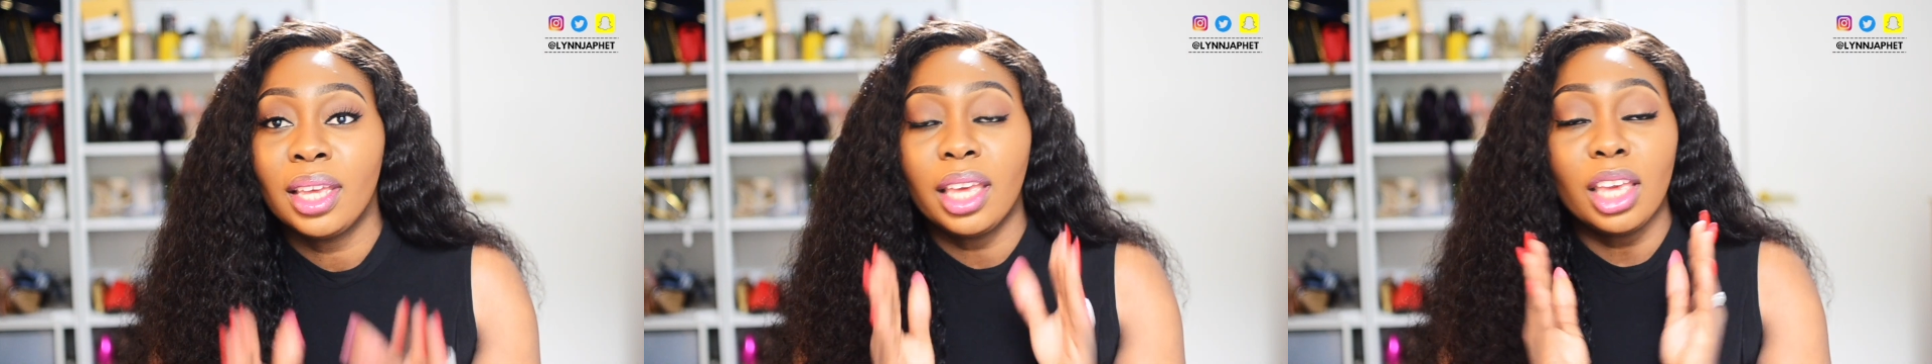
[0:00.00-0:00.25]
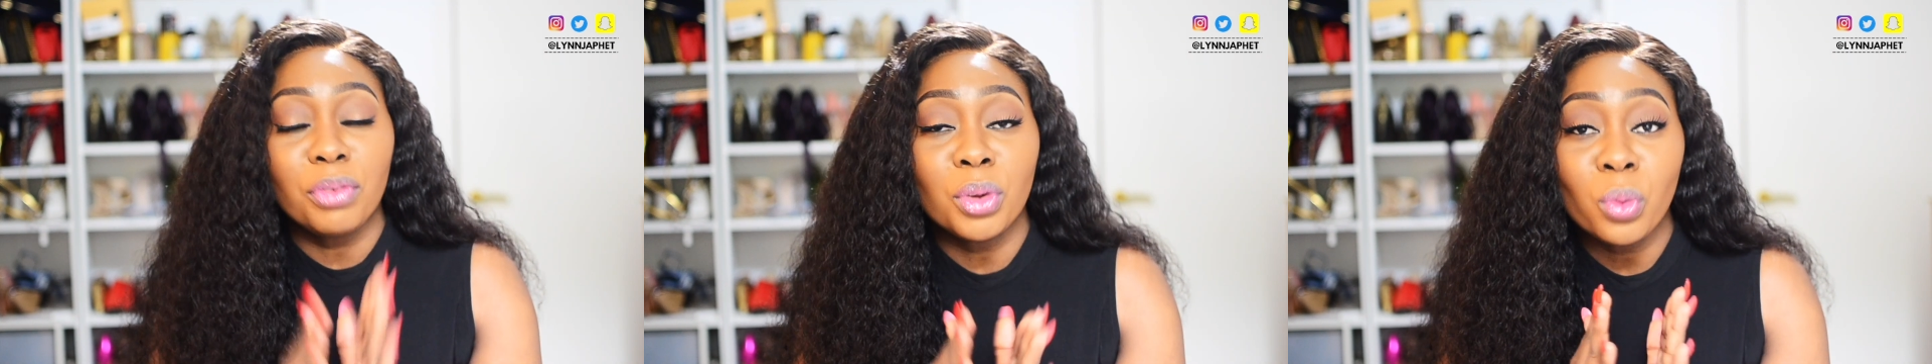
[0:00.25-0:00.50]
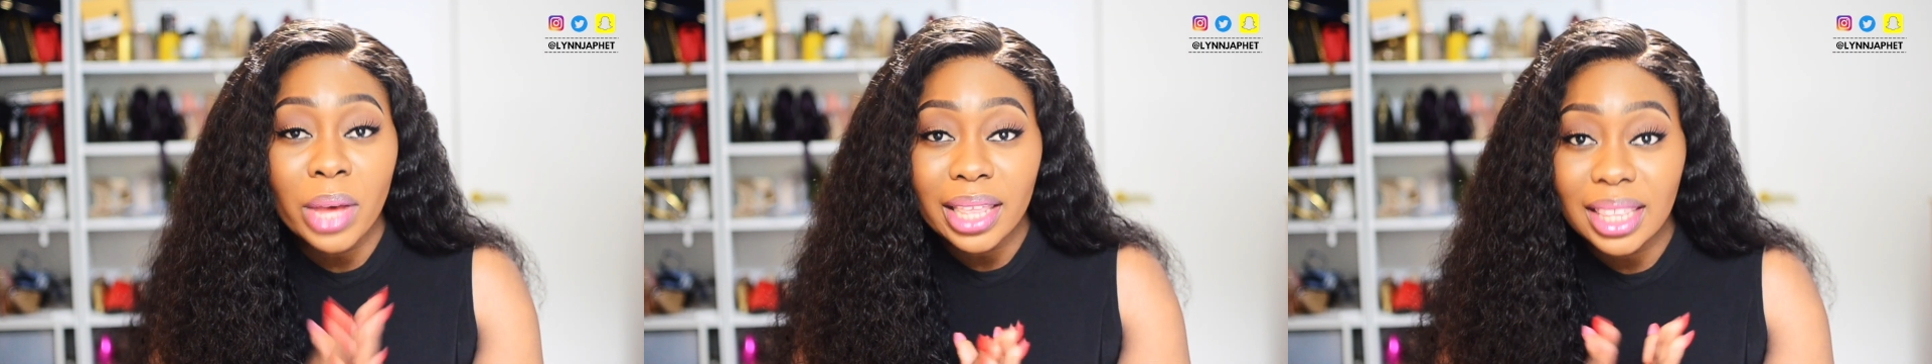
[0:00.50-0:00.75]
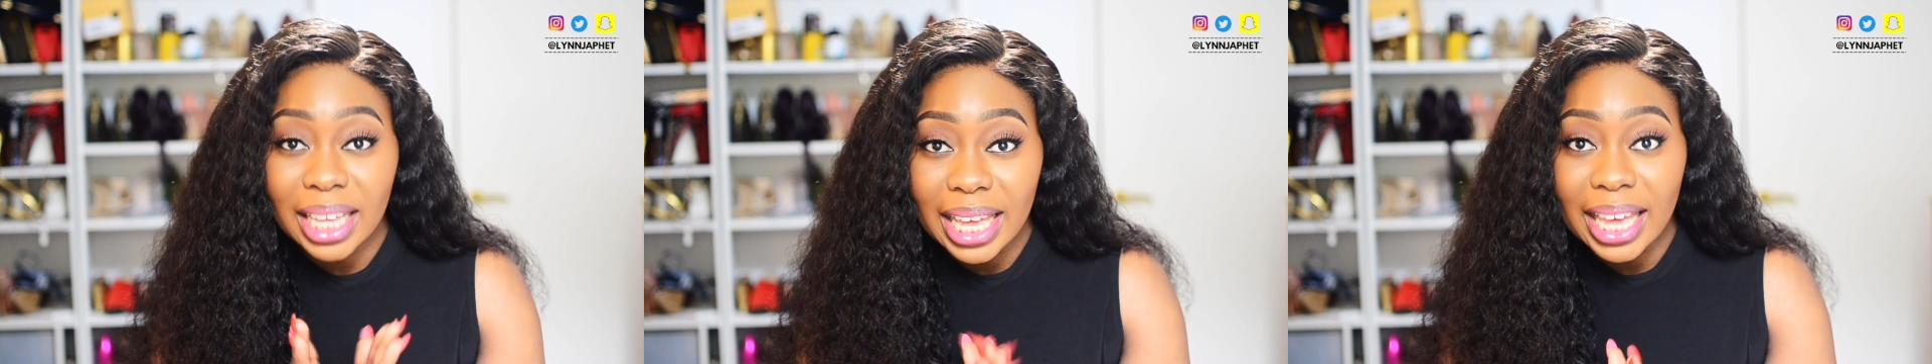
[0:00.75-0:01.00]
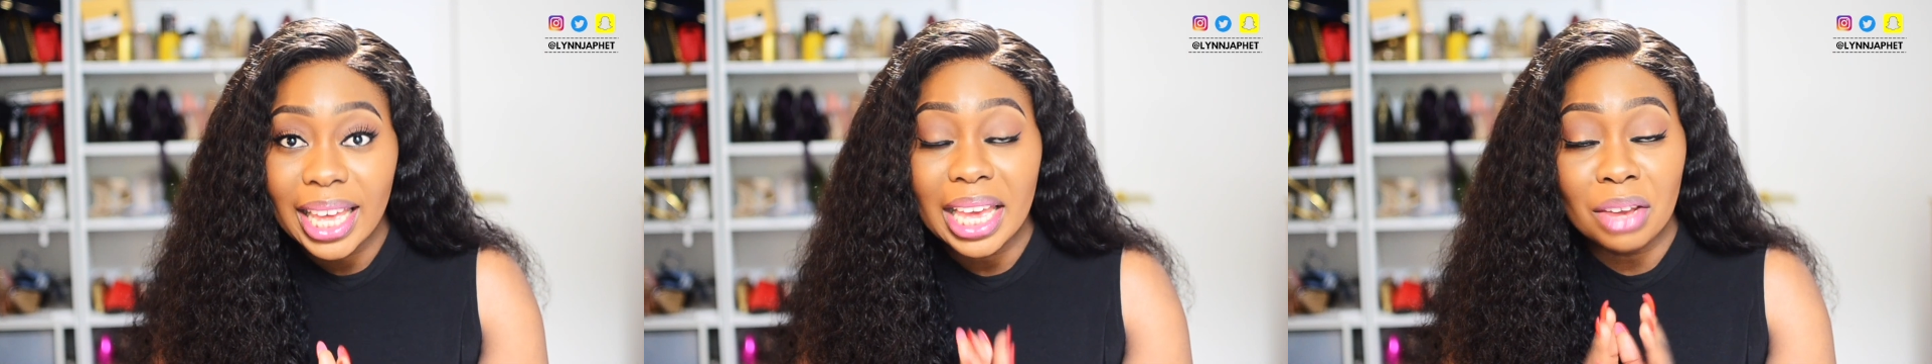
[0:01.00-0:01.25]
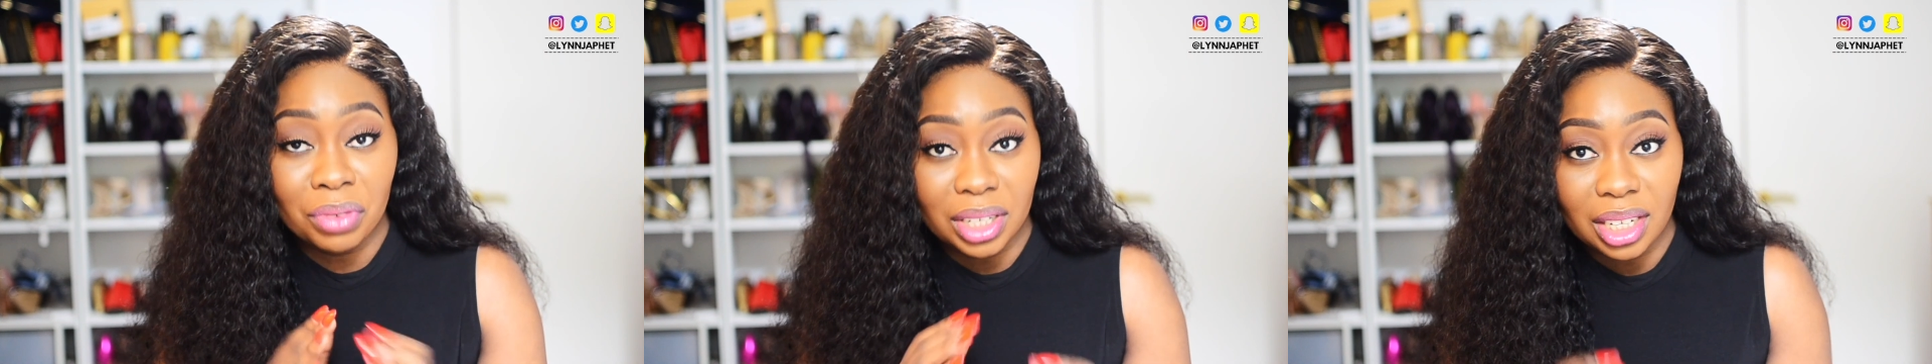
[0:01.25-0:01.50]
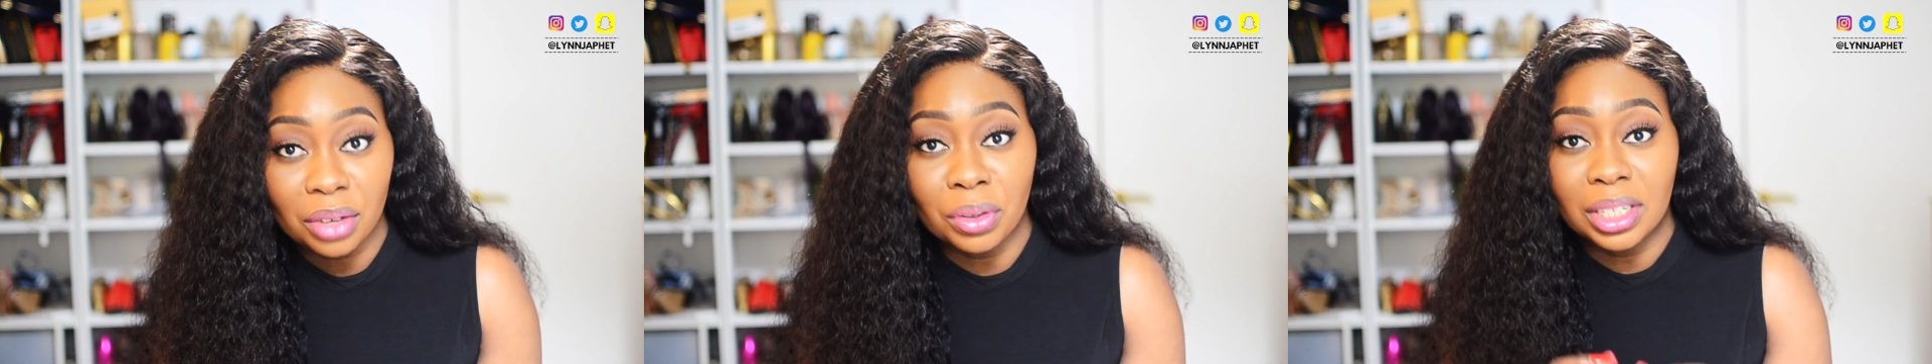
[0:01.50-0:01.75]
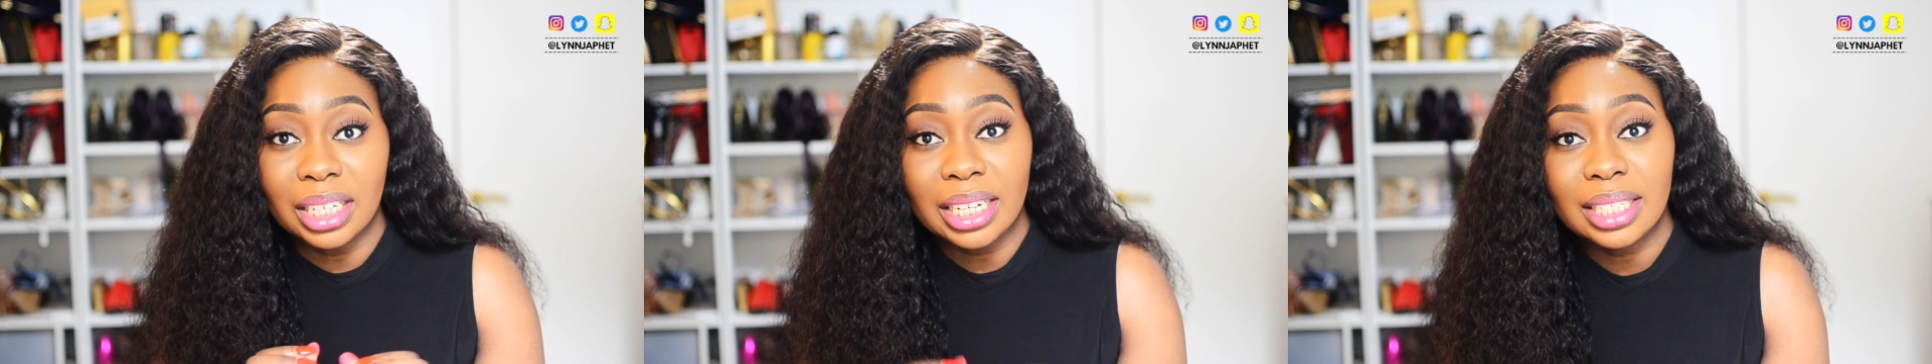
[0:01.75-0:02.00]
If you wear the hair every day
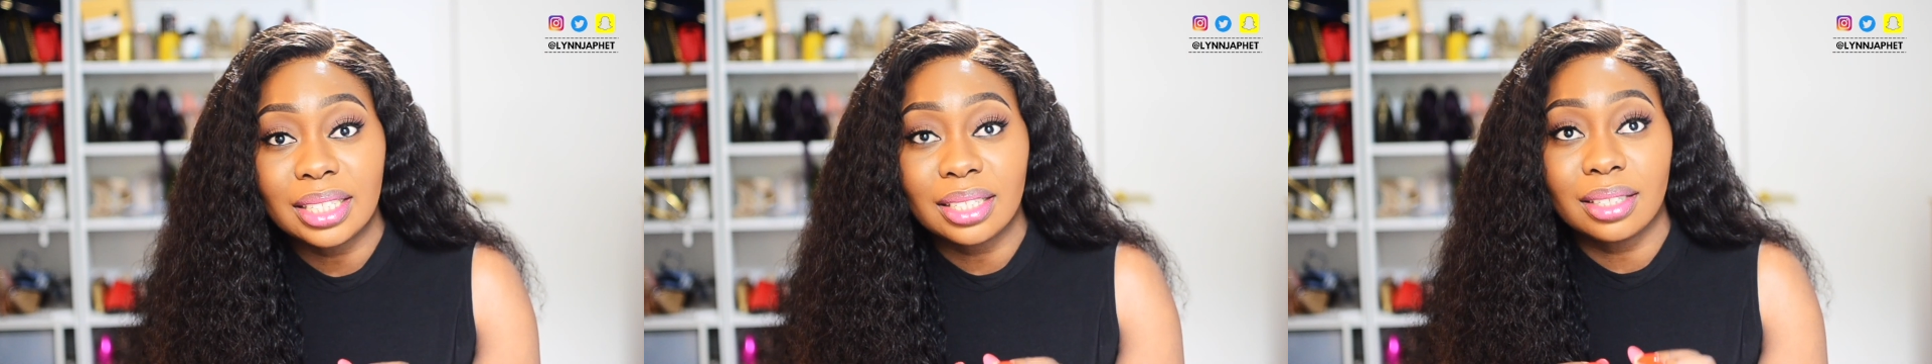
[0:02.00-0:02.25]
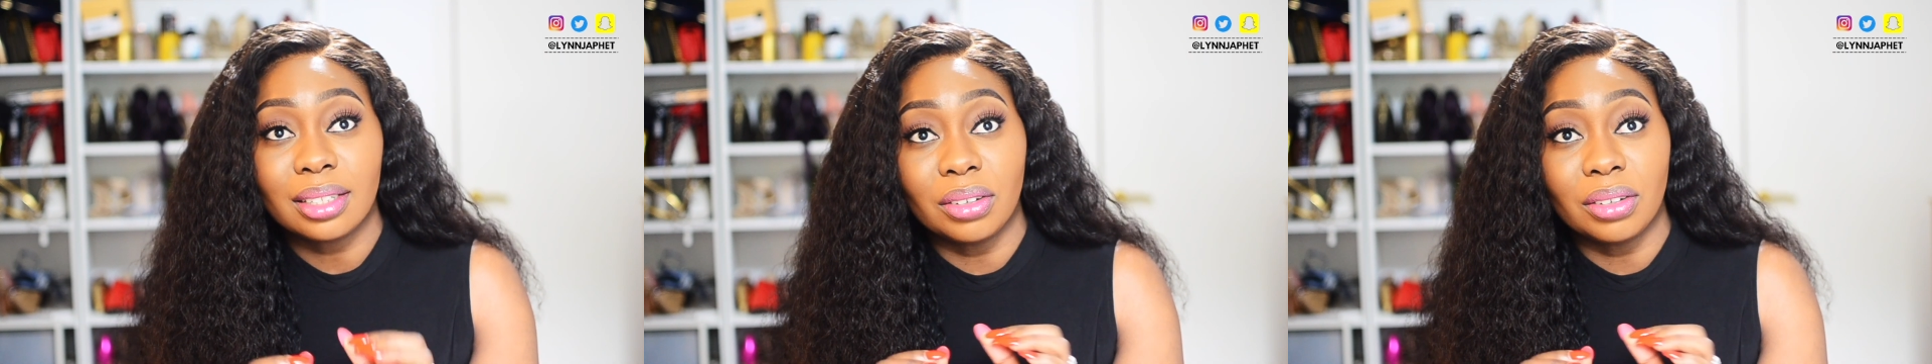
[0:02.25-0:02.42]
on a lace,